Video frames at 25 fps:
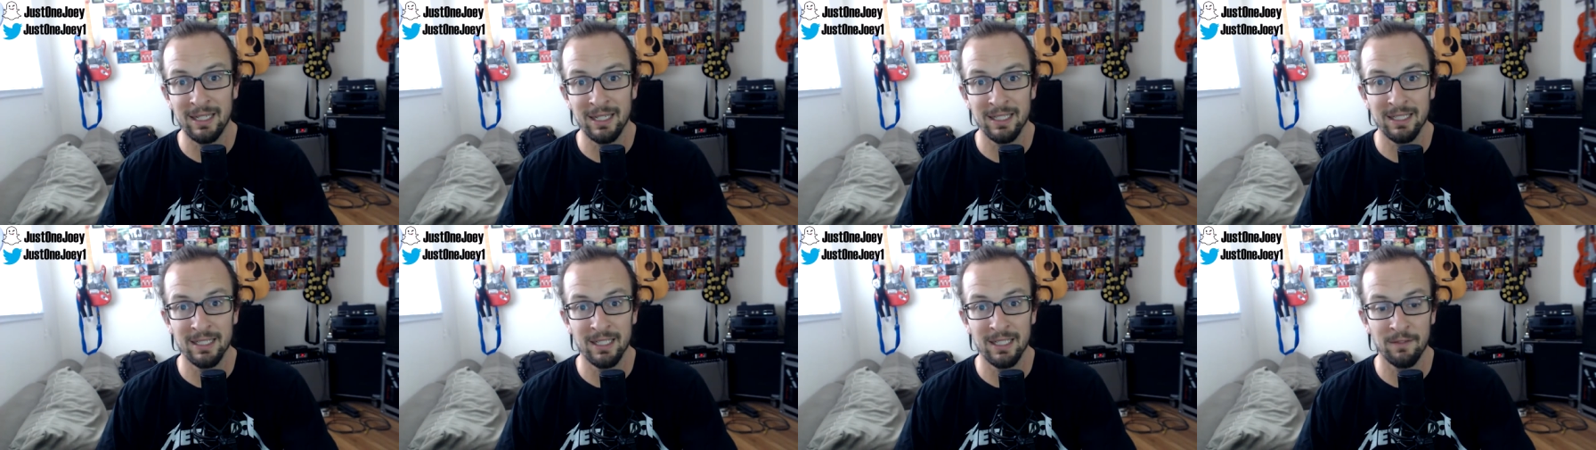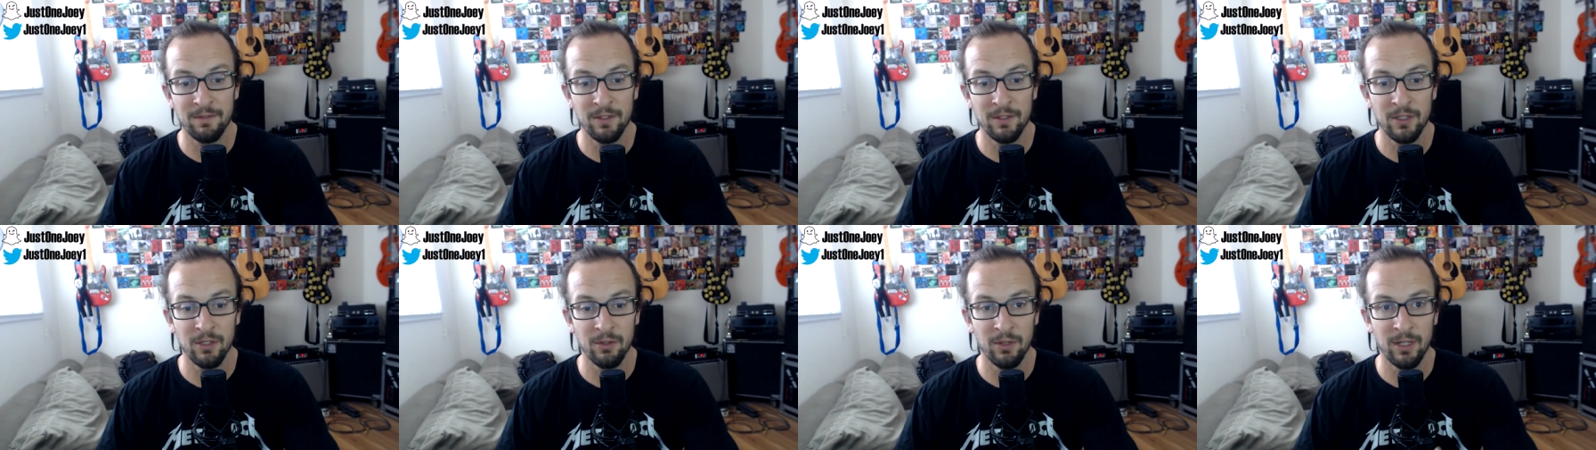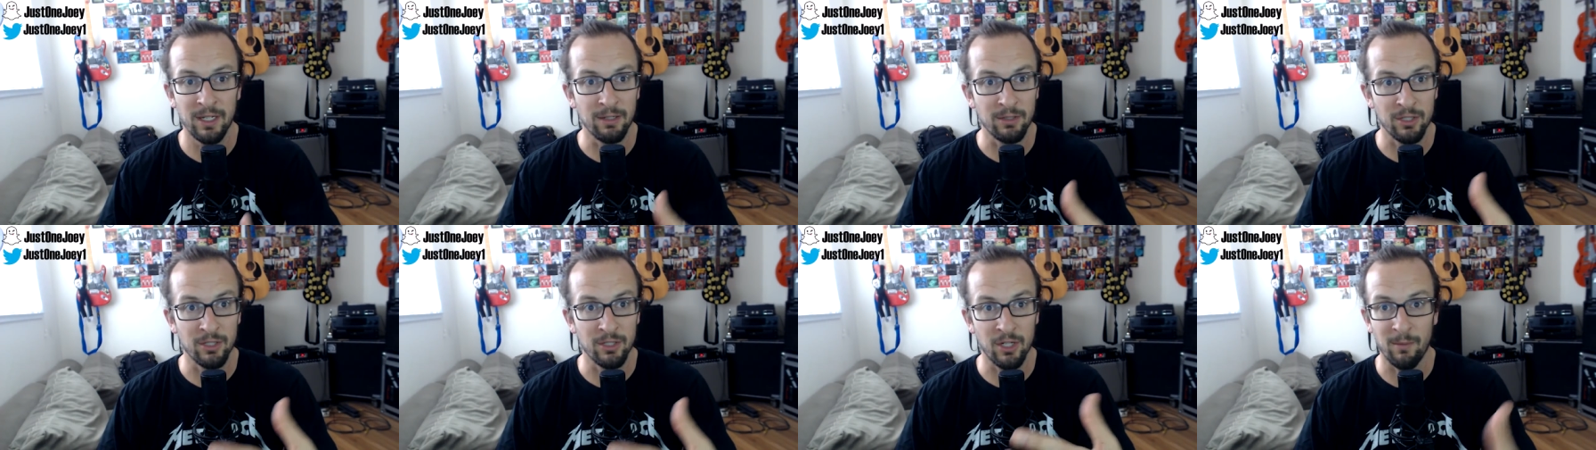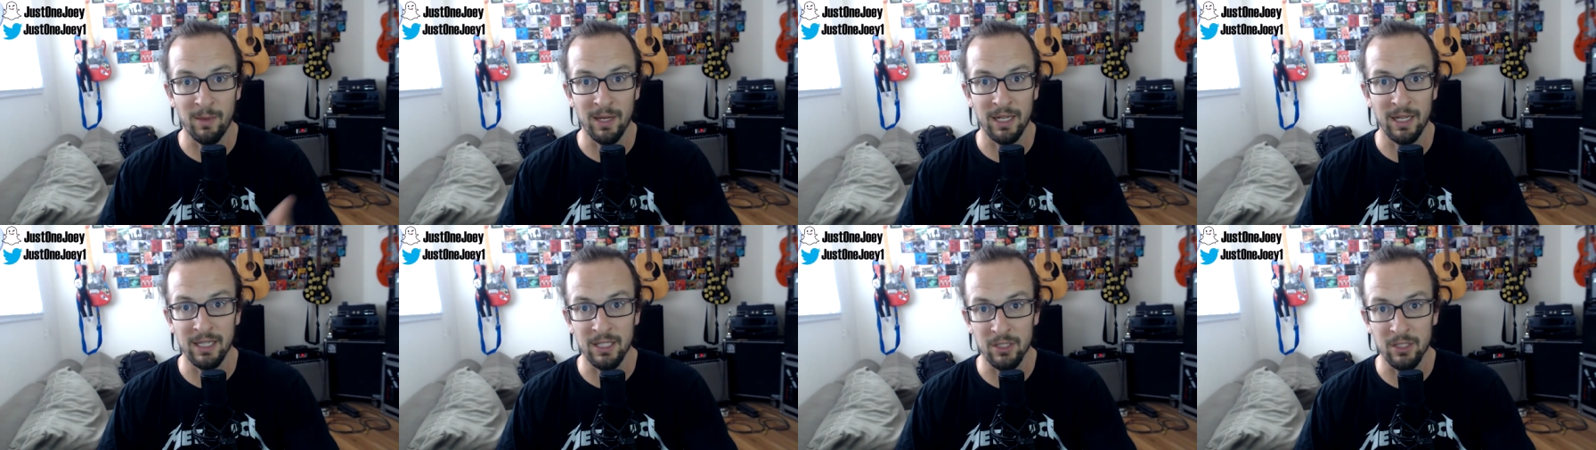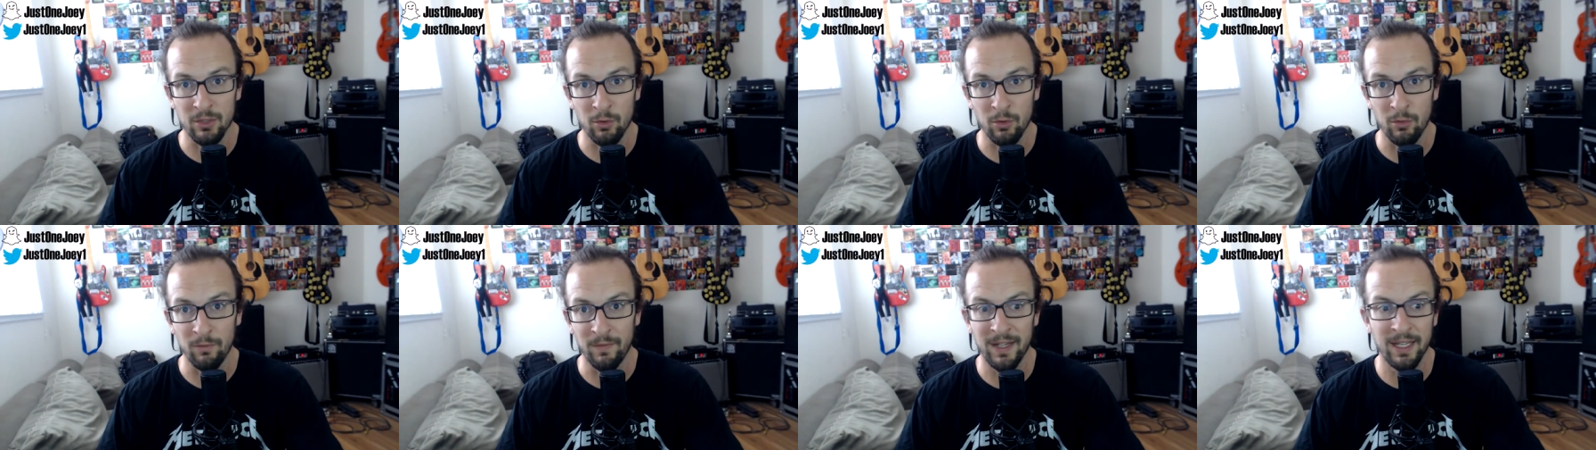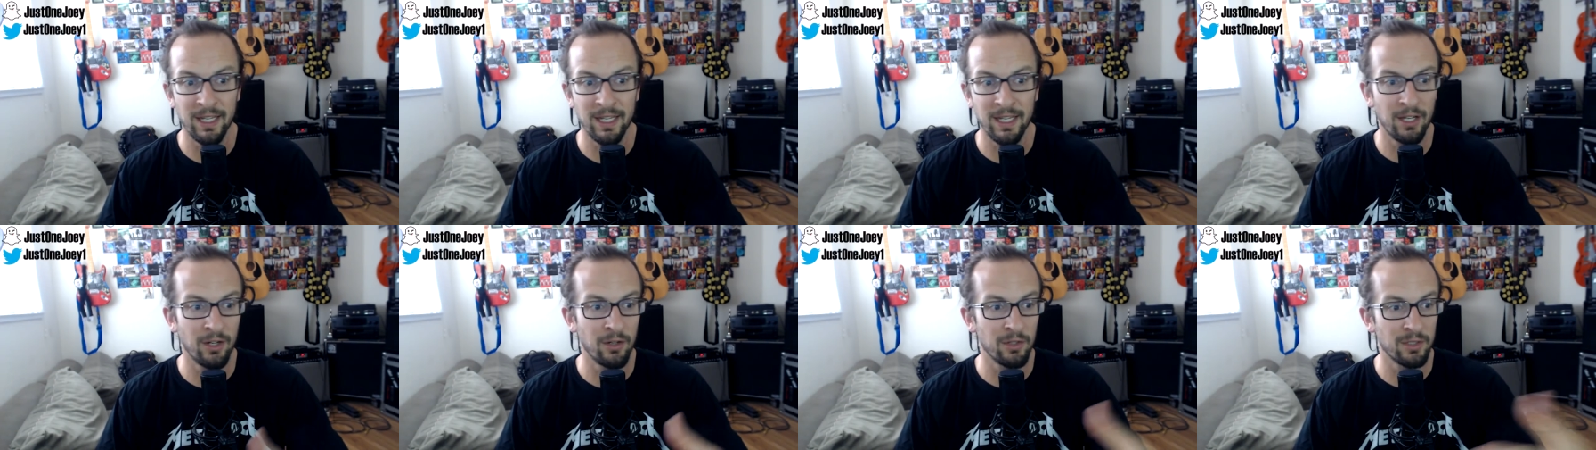and stuff to it and start making these cool
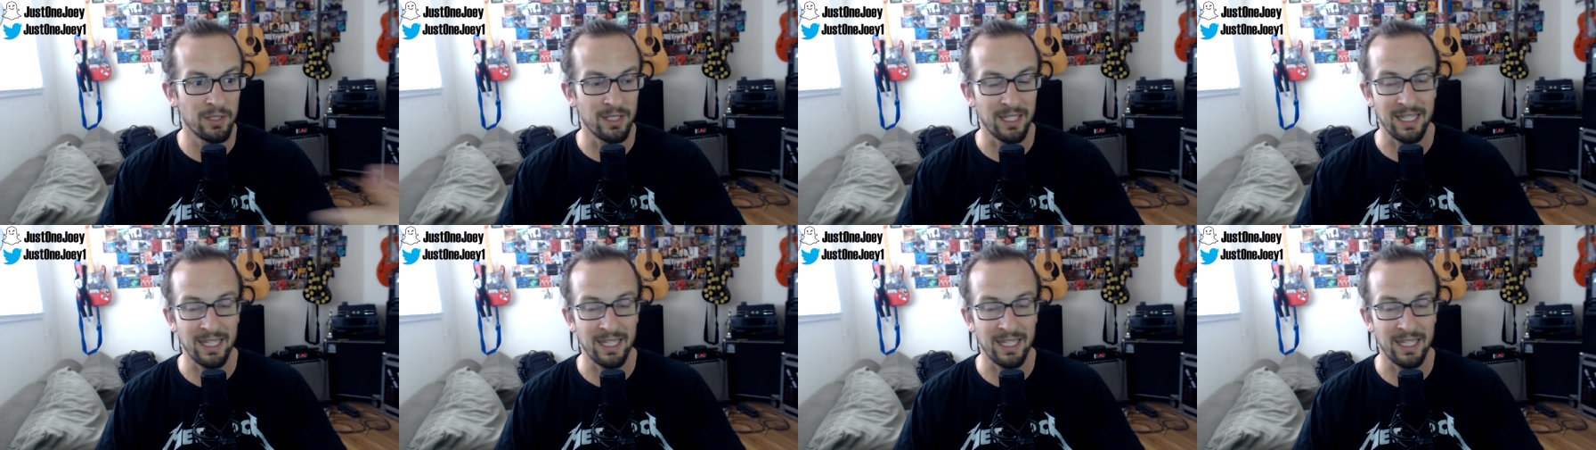videos.